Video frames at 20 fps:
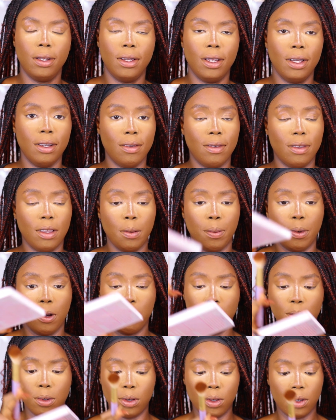The next step
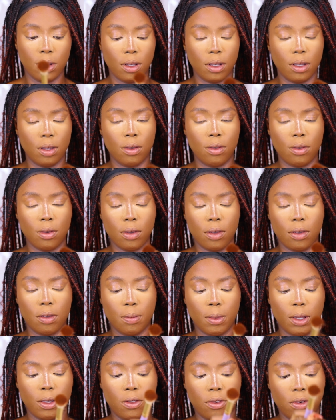I'll be going into
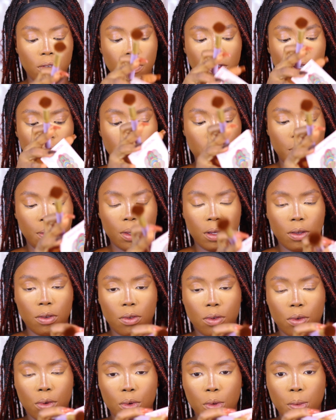is my Juvias
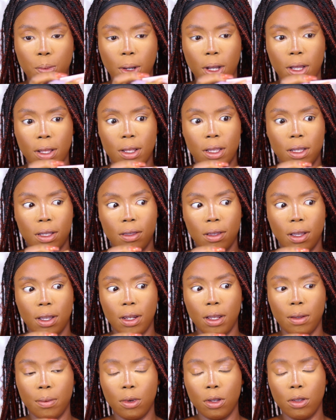Zulu palette,
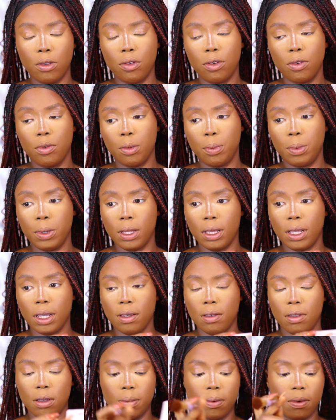and I'm going to repeat
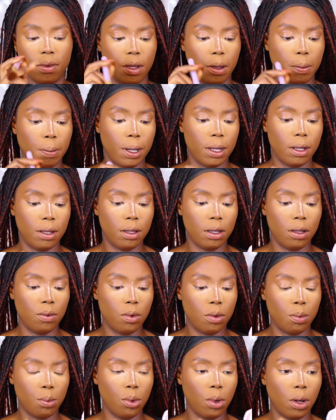that same step I
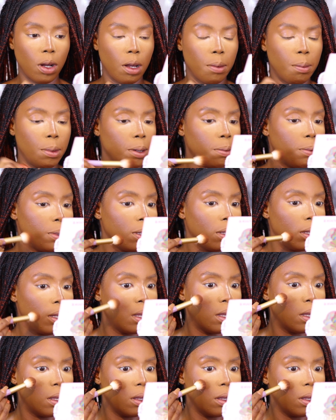did with Mocha Mami,